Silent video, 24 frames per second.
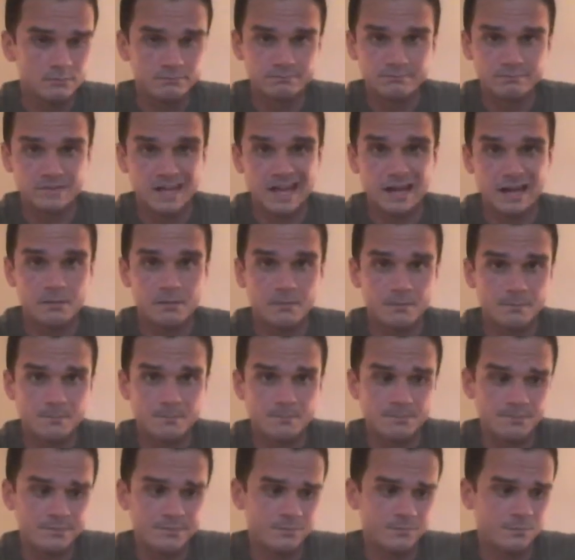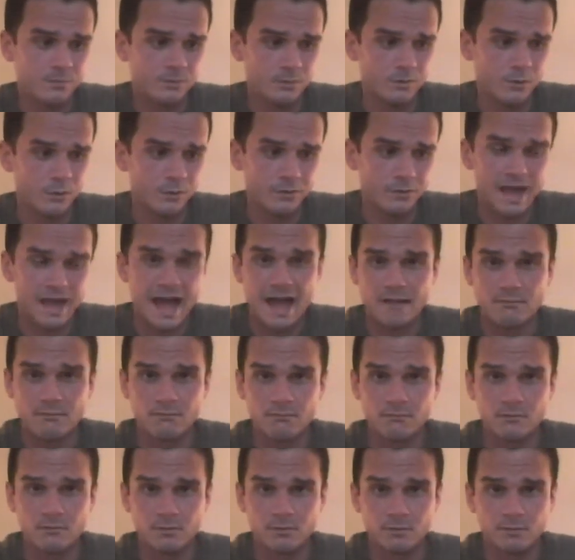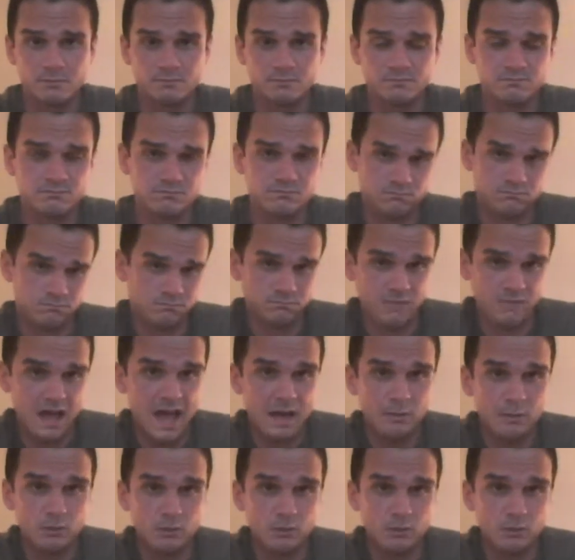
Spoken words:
yeah, or that, or head